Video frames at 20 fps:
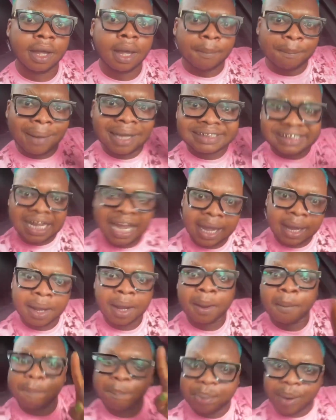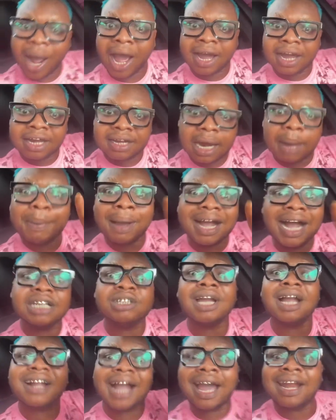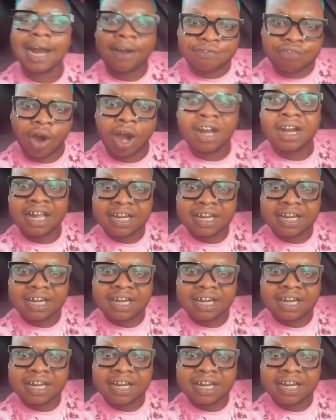Me say, bra, na be catch a Ghana for